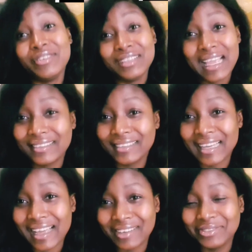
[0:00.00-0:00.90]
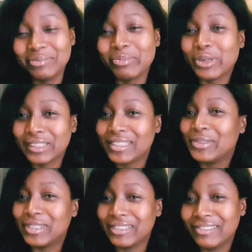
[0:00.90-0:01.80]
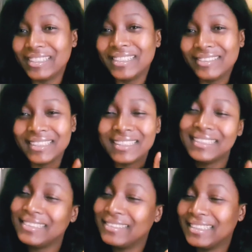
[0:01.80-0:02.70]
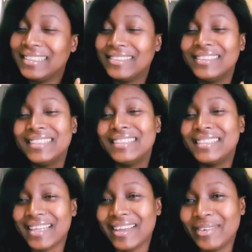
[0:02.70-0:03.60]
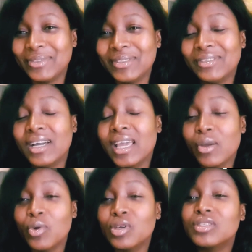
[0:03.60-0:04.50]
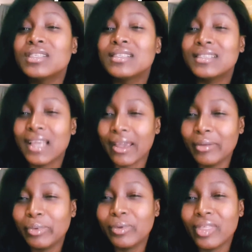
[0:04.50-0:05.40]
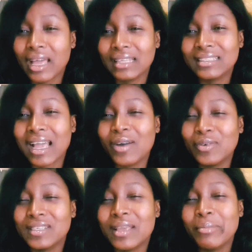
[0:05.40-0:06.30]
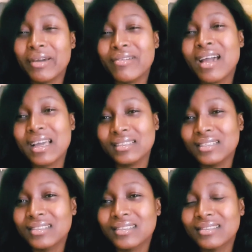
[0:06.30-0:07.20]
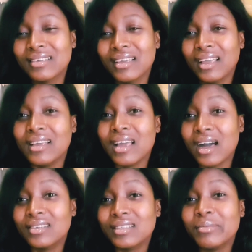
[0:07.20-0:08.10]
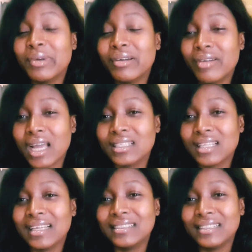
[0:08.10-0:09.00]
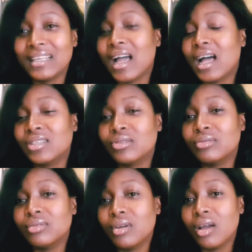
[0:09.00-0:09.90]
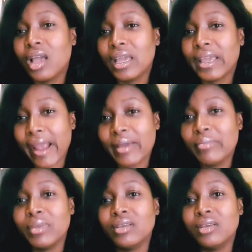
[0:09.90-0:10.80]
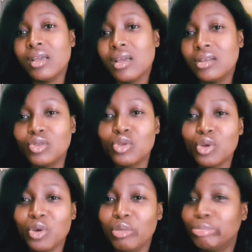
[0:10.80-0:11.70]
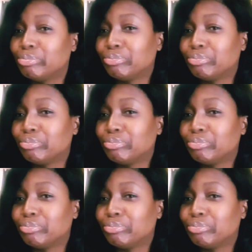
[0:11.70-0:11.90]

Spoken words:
you like, laugh, but it was really, really, really, really terrible. It was terrible that I was embarrassed. I was embarrassed and they now had to carry me. So,